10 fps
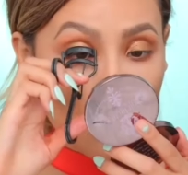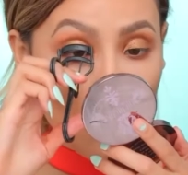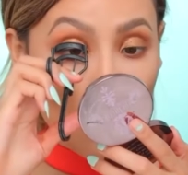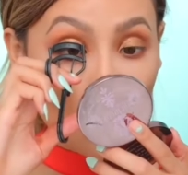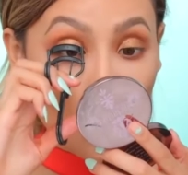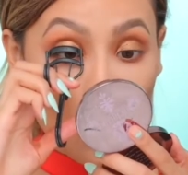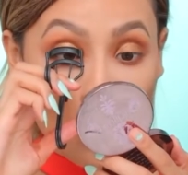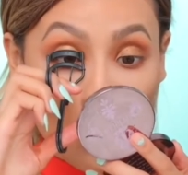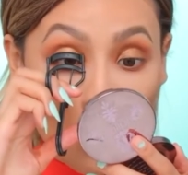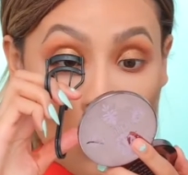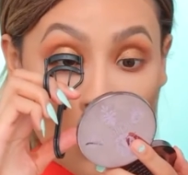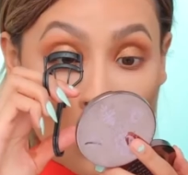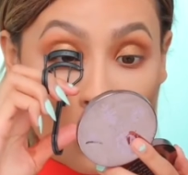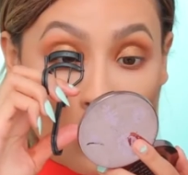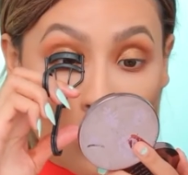The only
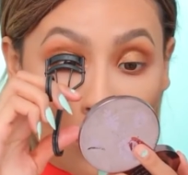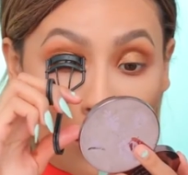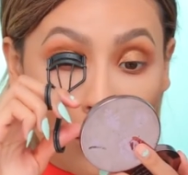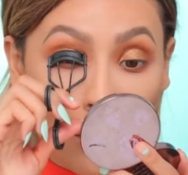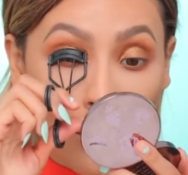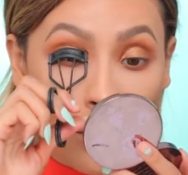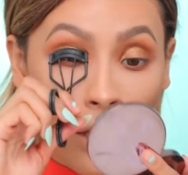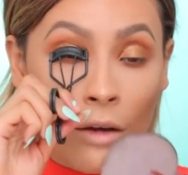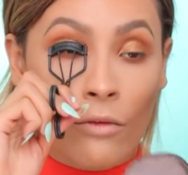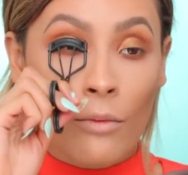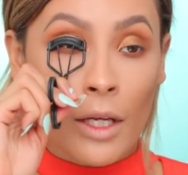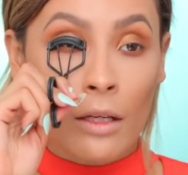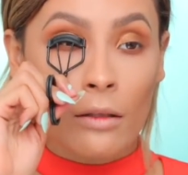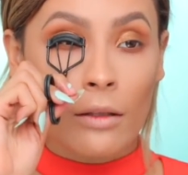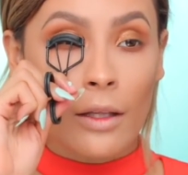eyelash curler that's ever made
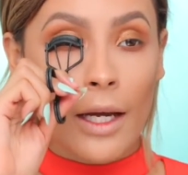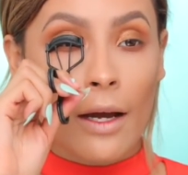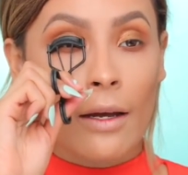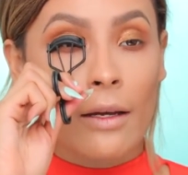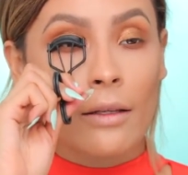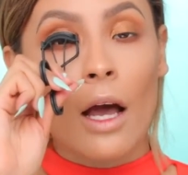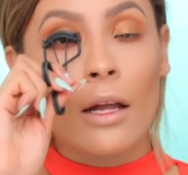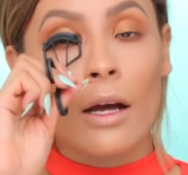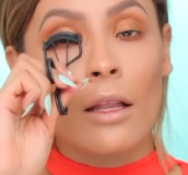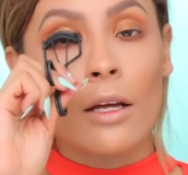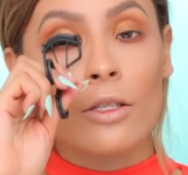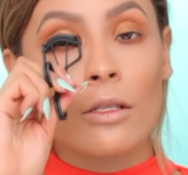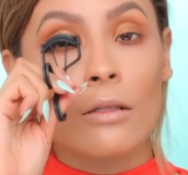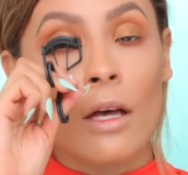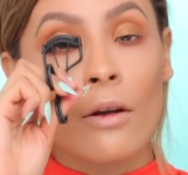it look like I had
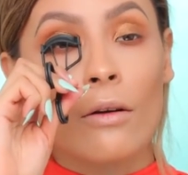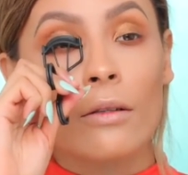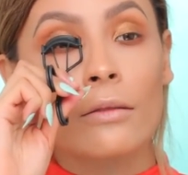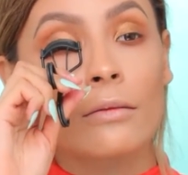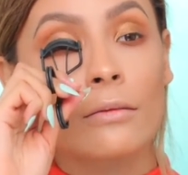eyelashes at all.